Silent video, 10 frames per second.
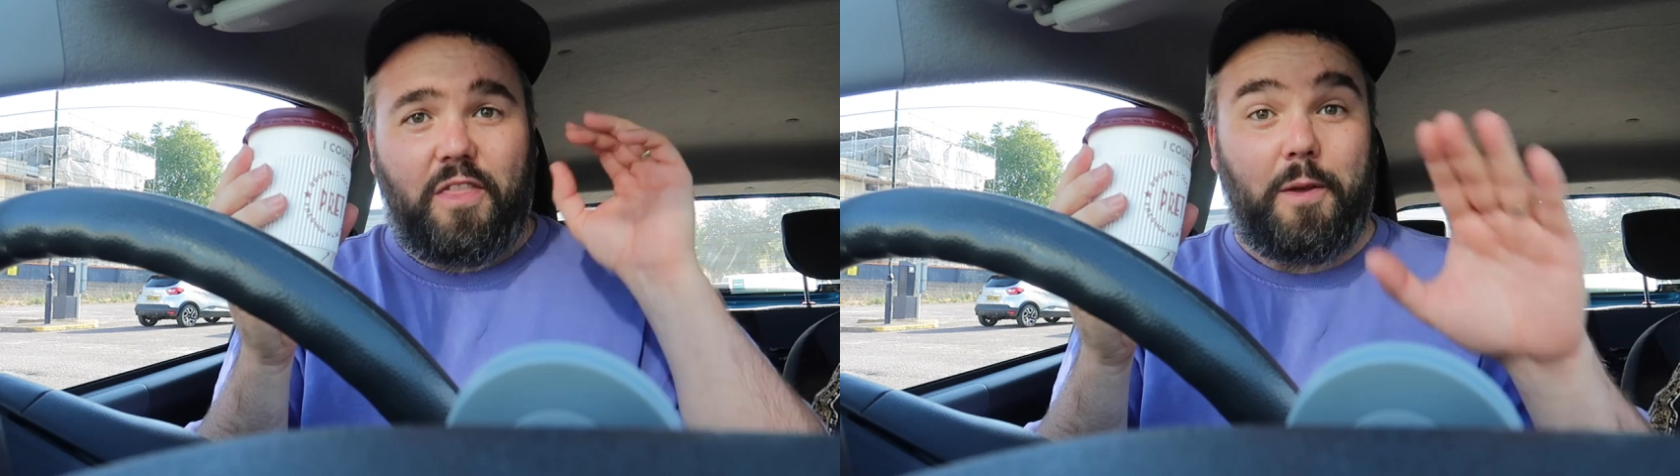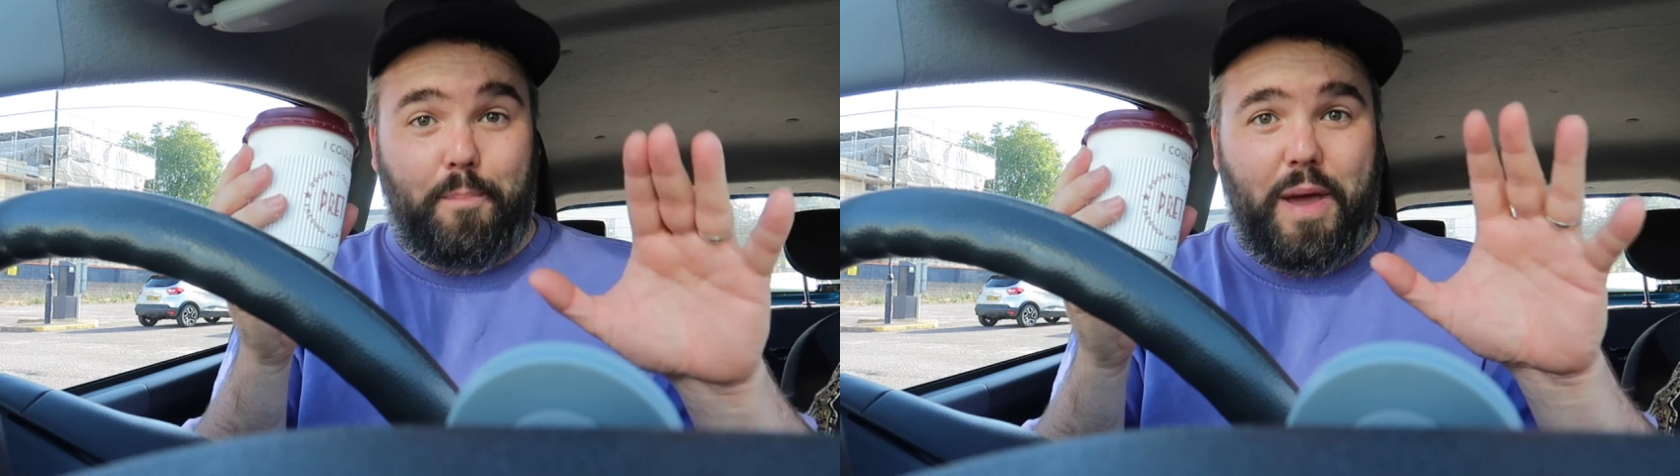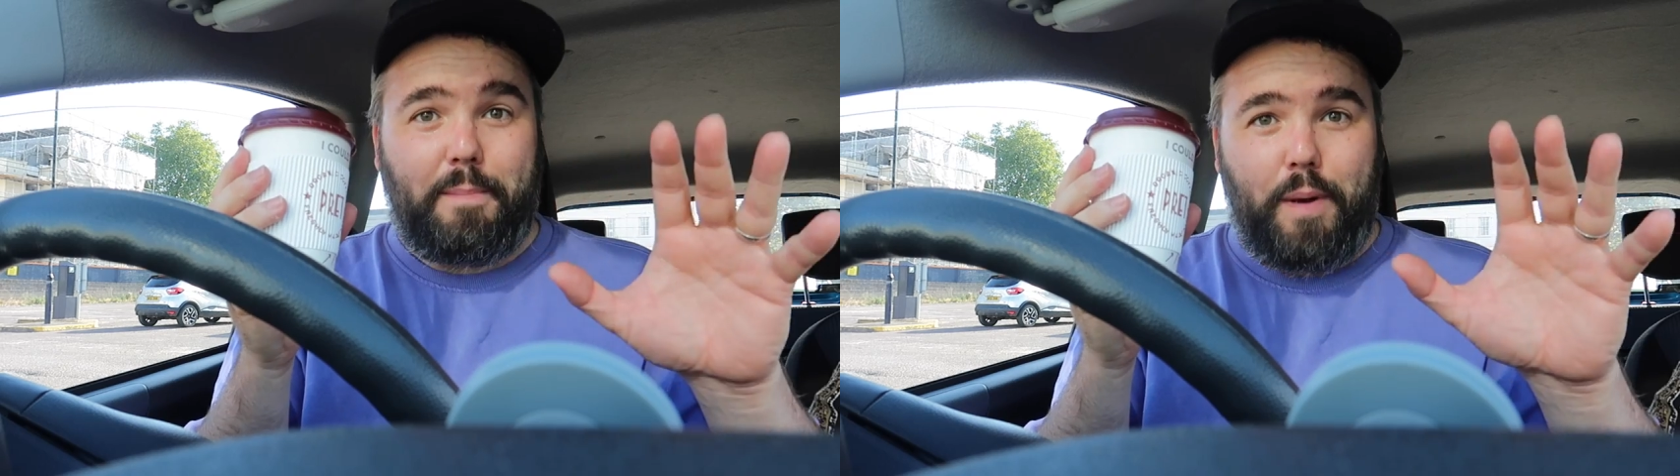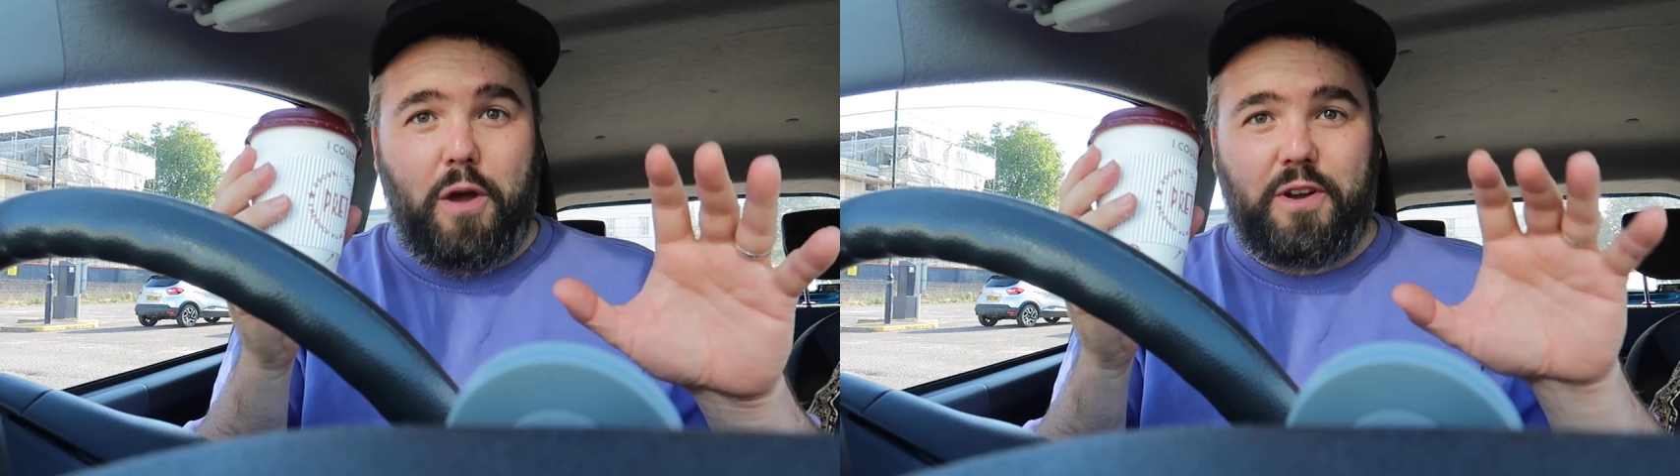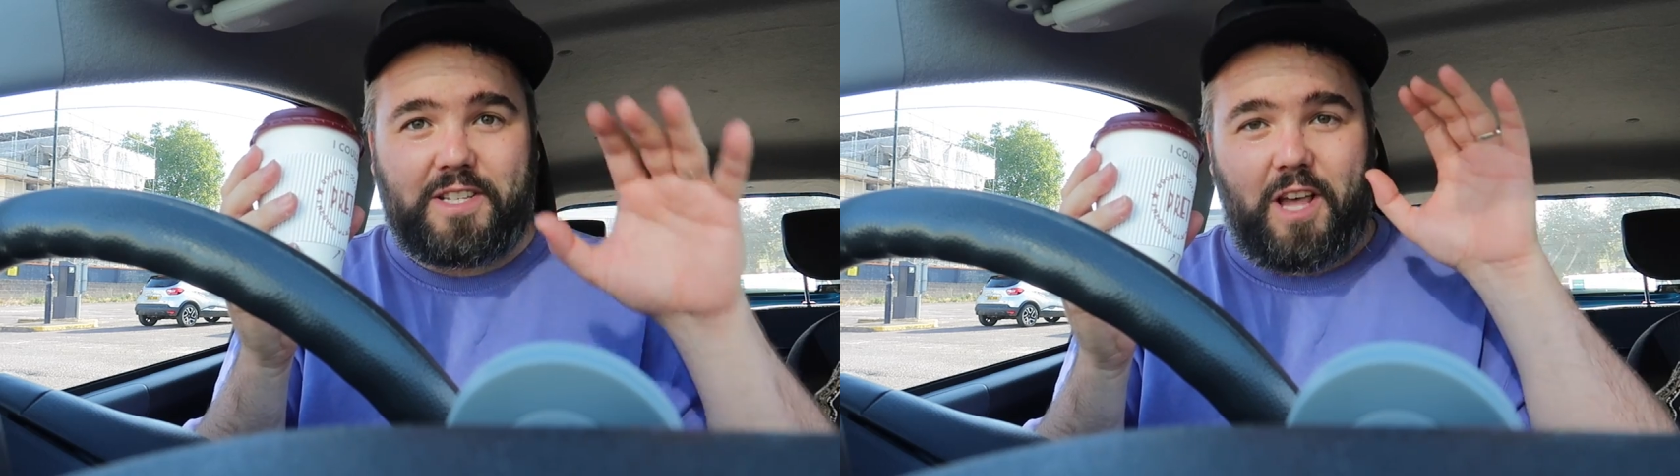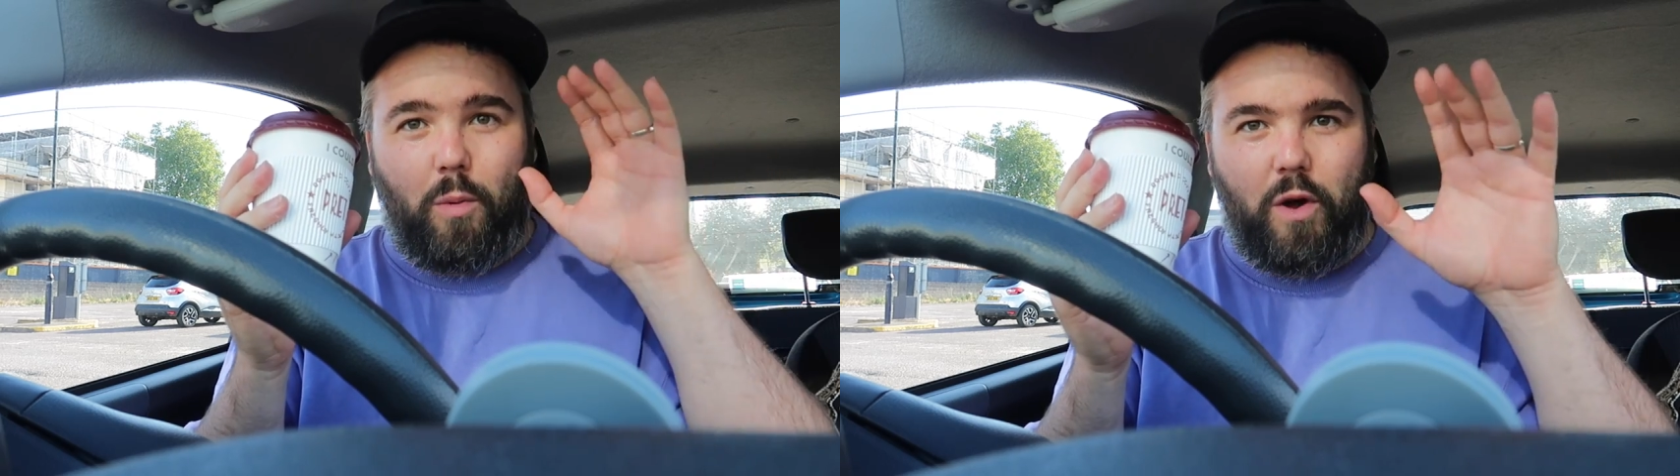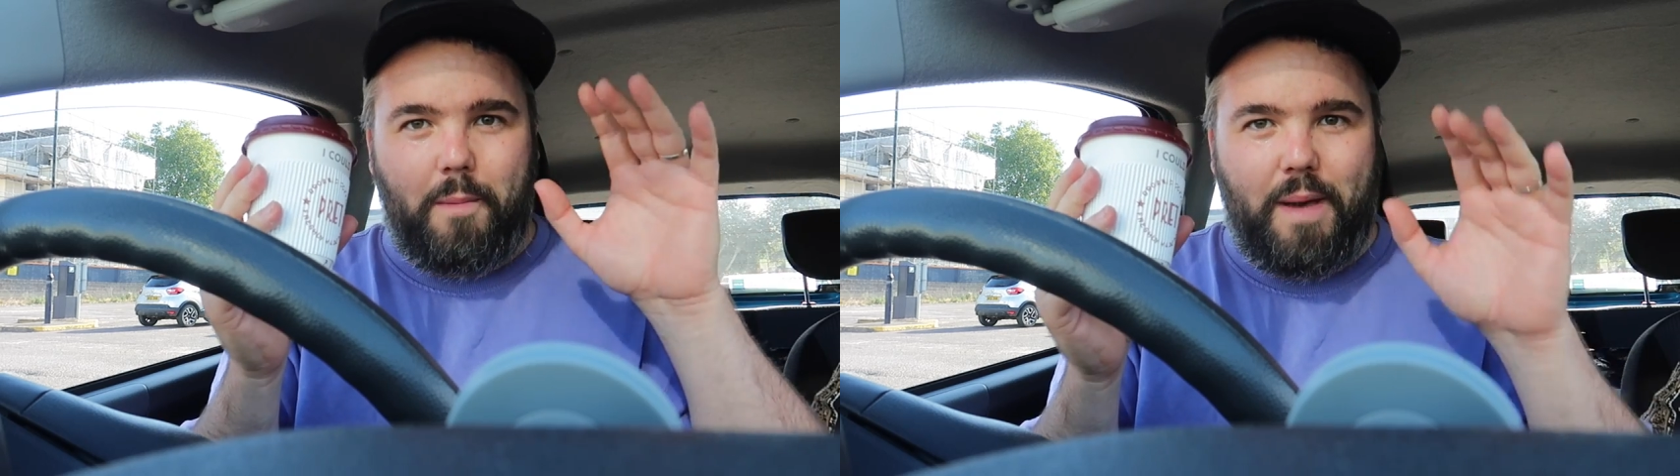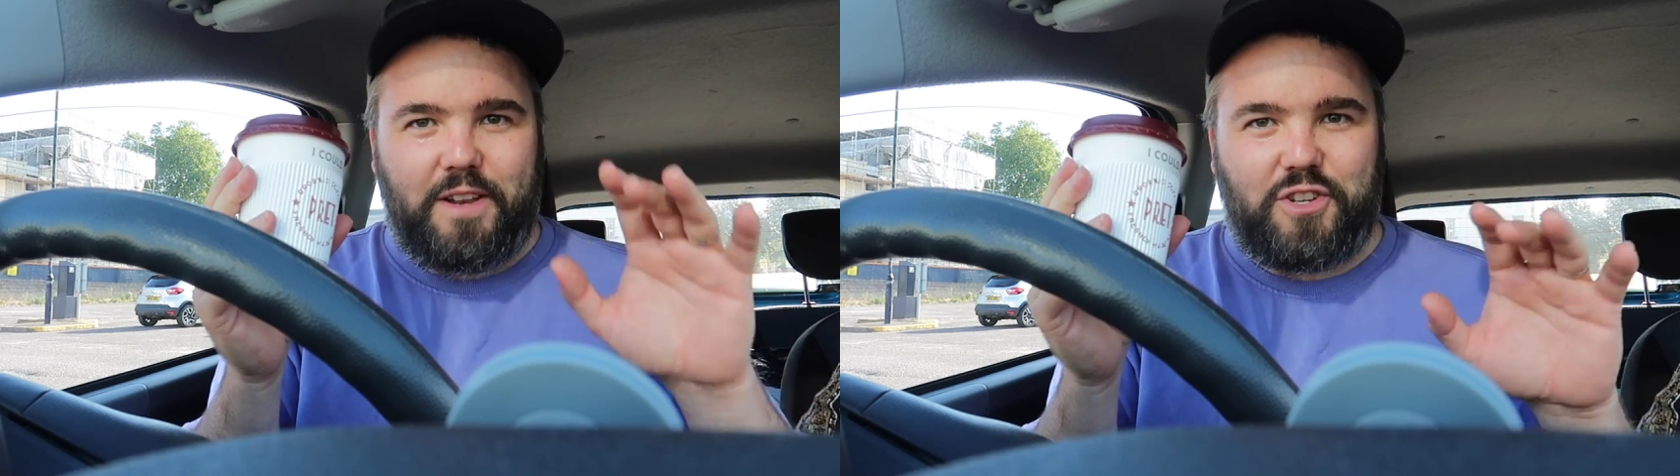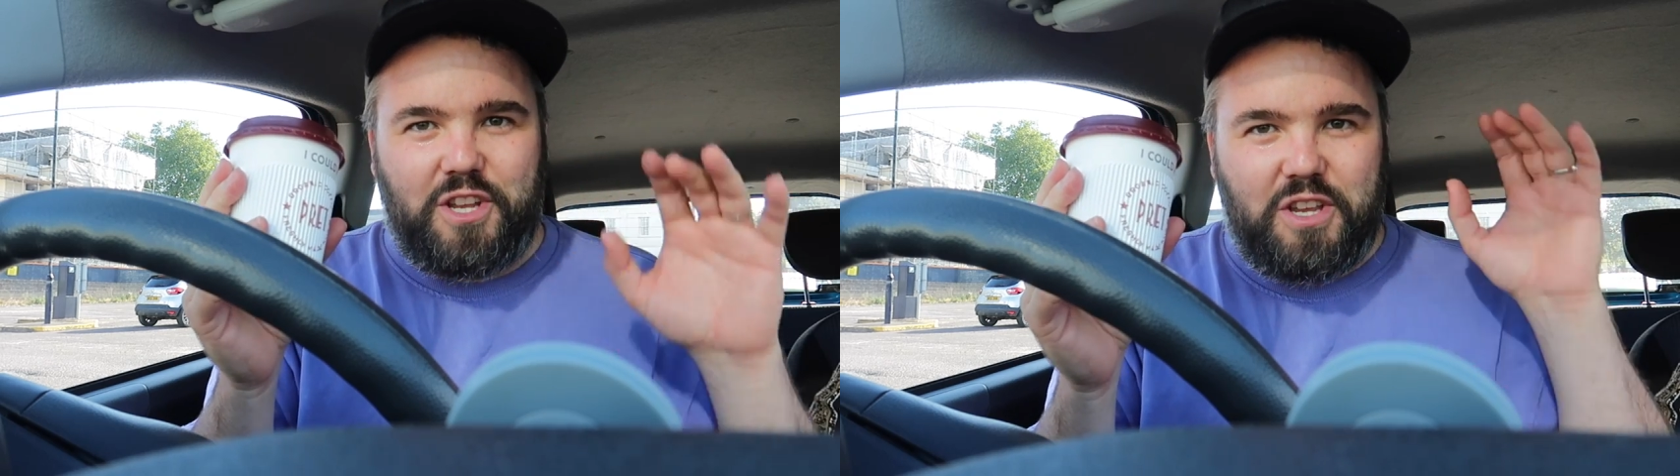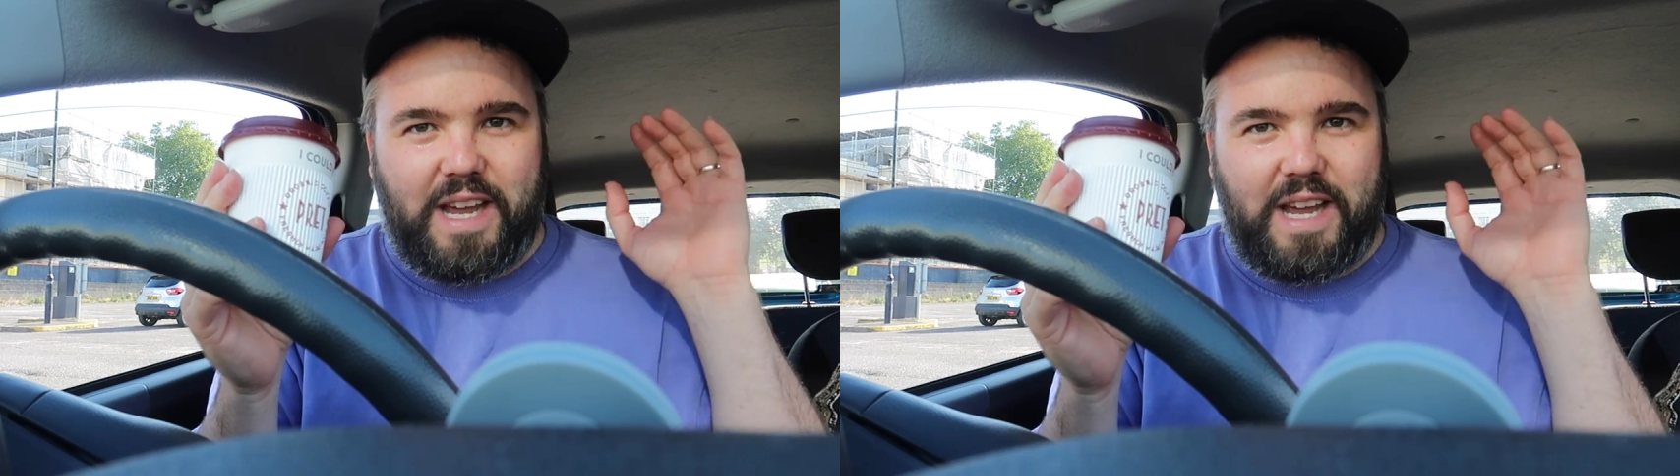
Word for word: The big bonus that I want to mention,